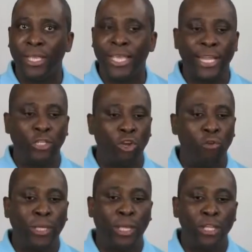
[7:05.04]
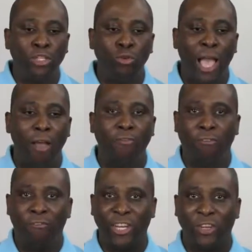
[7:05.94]
And so because you
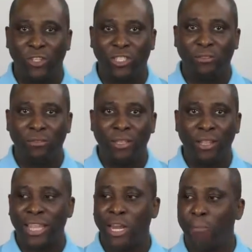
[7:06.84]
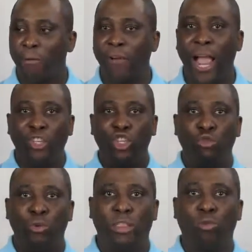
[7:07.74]
have vendors that are providing
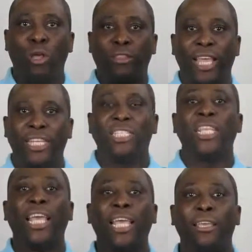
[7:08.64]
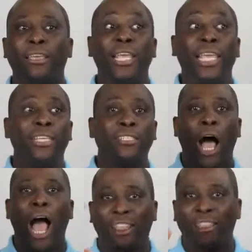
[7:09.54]
you with what they say is the
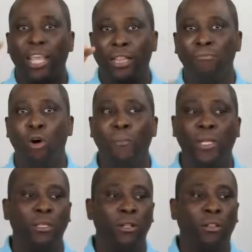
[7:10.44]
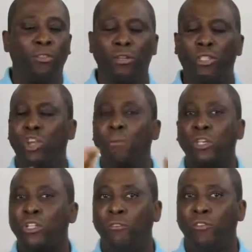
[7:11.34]
hot thing at the moment, there's so
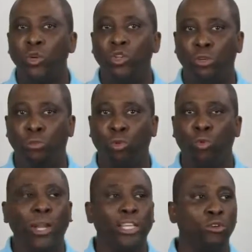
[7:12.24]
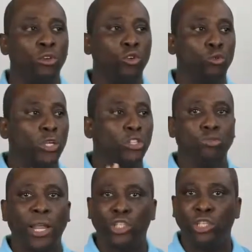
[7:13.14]
much confusion with what is real
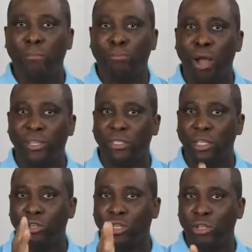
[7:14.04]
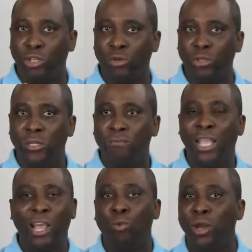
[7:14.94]
strategy and process that you can use
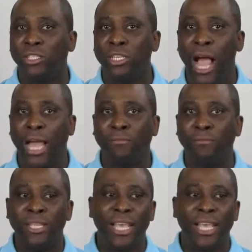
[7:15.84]
and what is not.